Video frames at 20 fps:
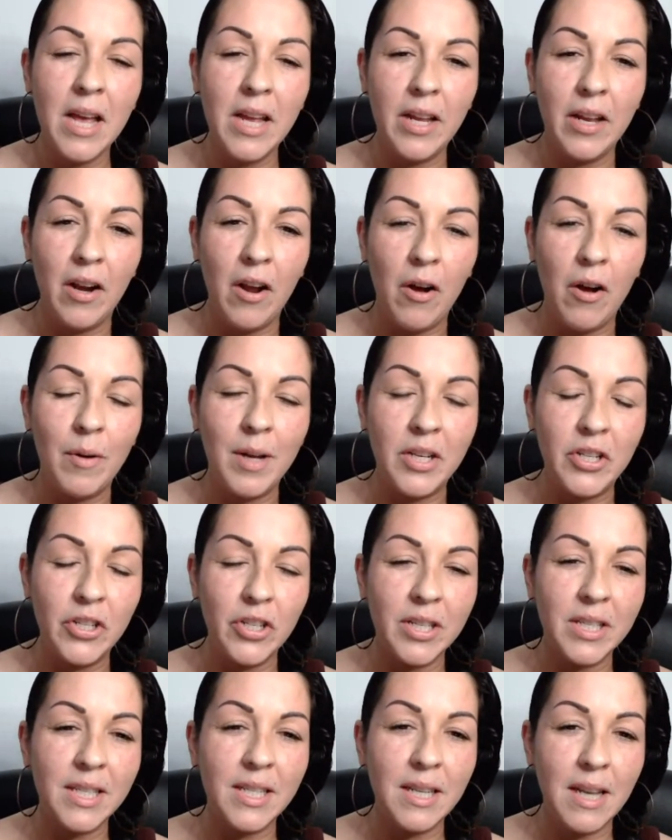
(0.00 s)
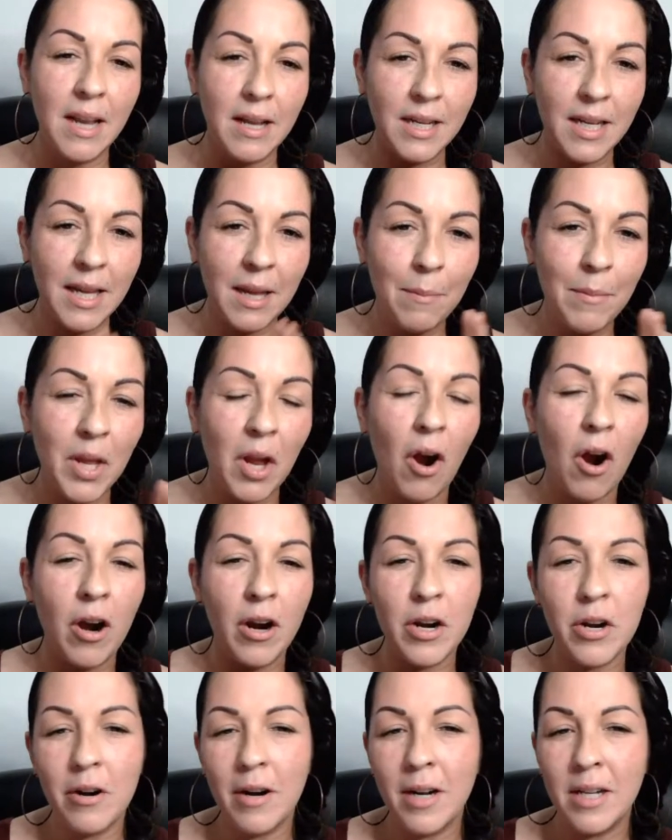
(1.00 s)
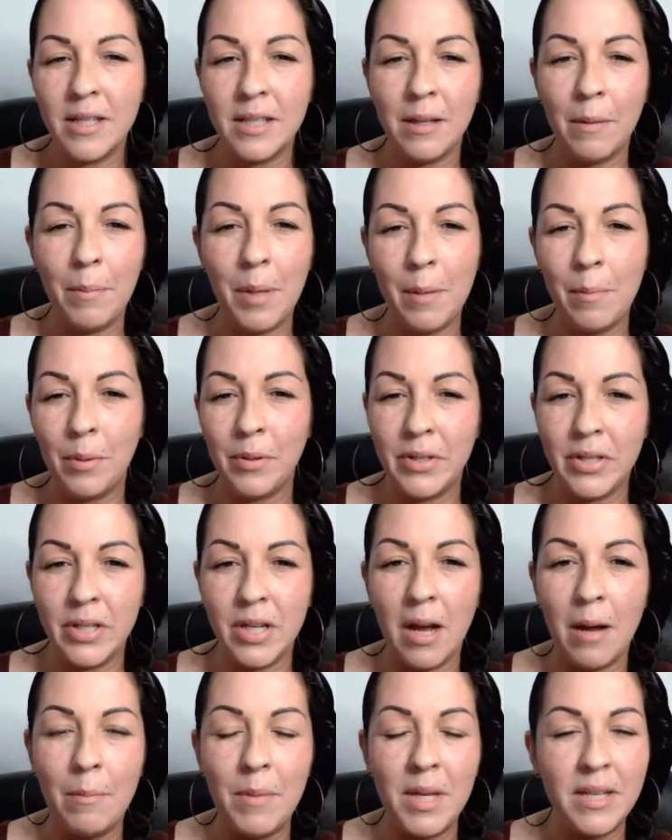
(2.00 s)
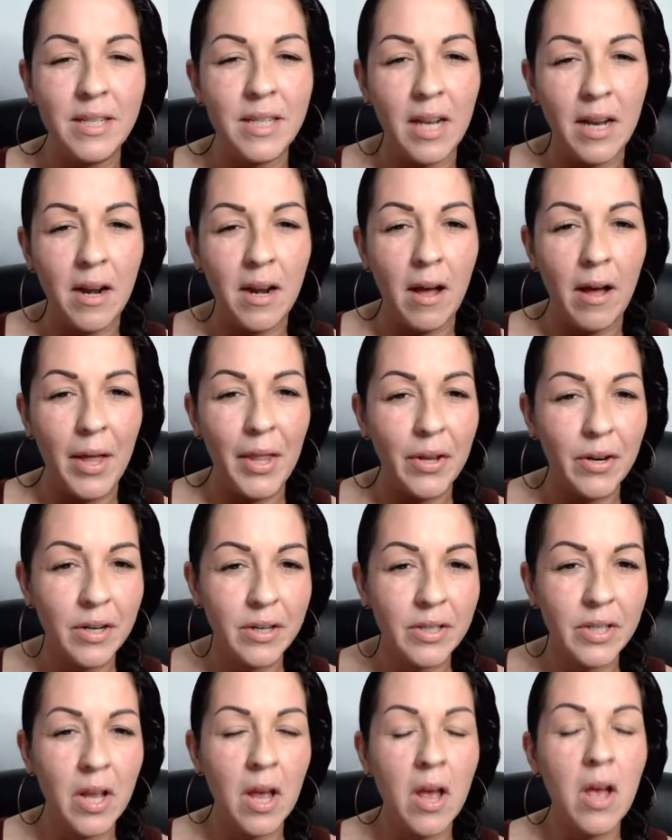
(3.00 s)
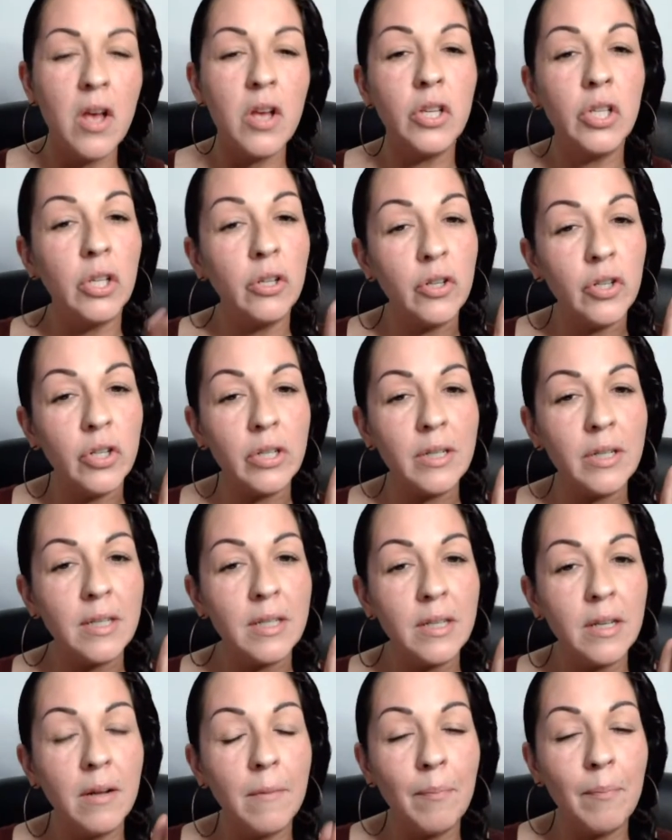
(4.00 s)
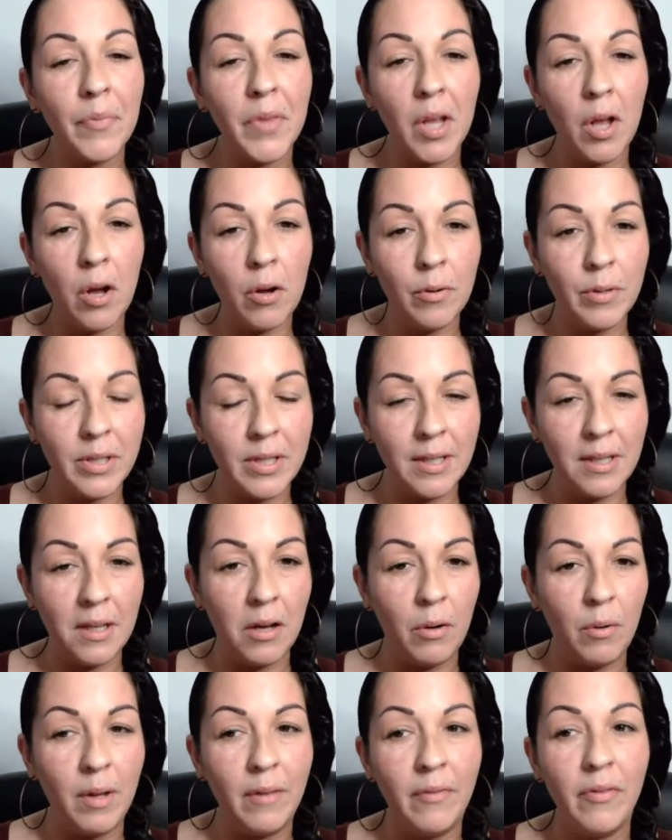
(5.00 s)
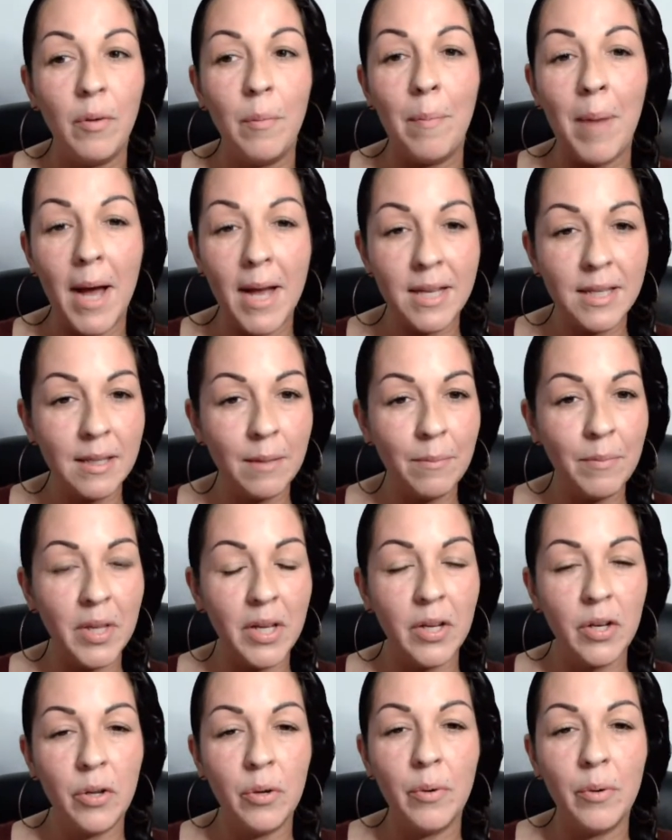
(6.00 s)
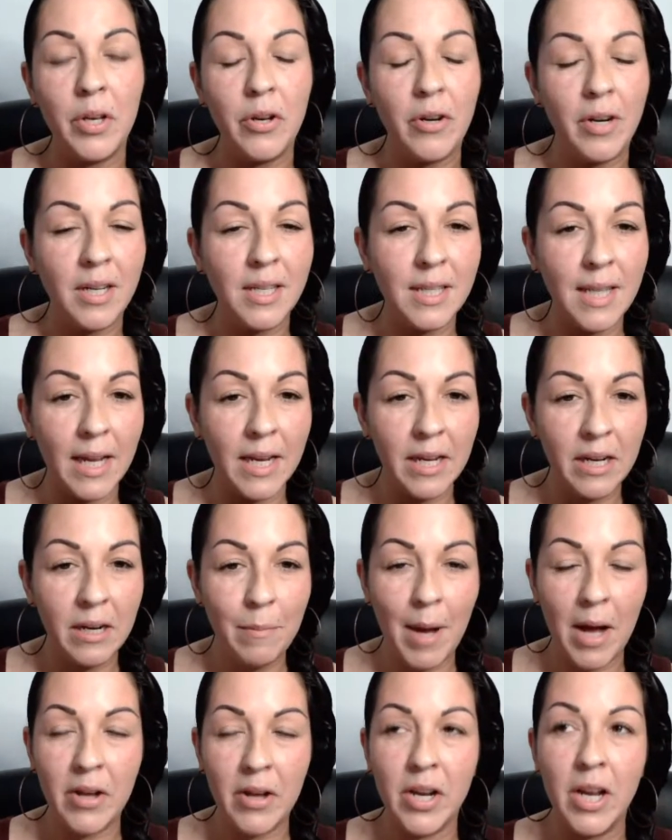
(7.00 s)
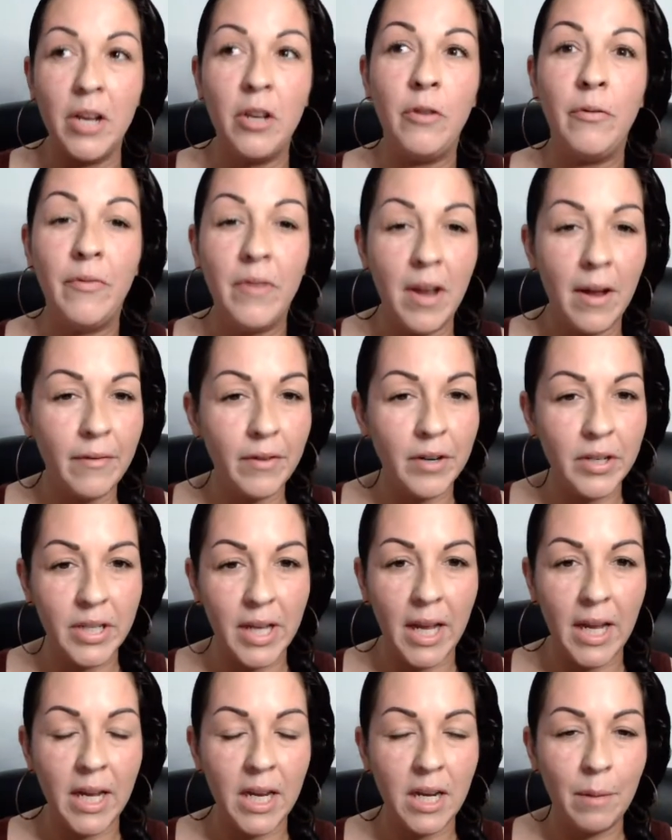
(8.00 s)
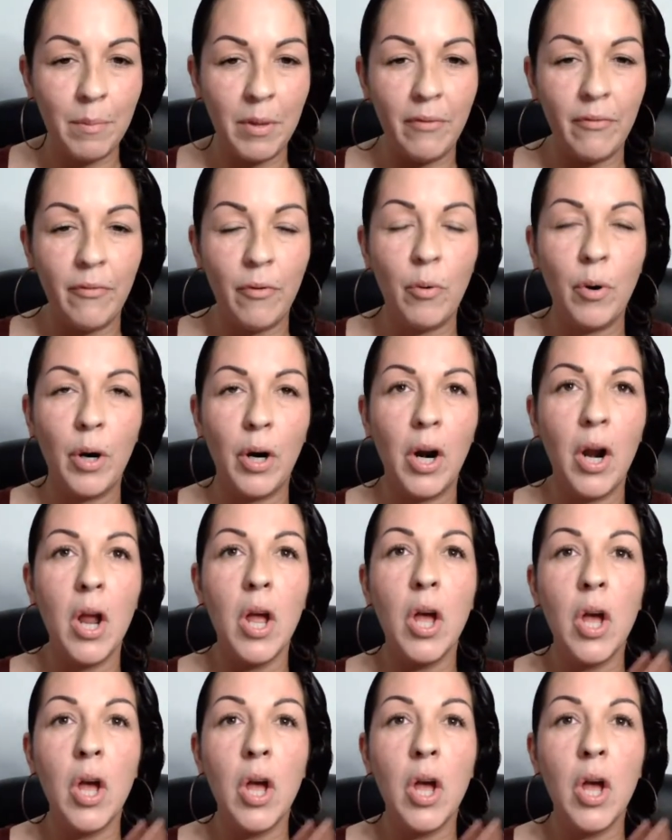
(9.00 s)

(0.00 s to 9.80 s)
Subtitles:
It's just, it can be harder on some people's tummies than others. So just go slow. If you buy something new and you're excited about it and you've never taken it before,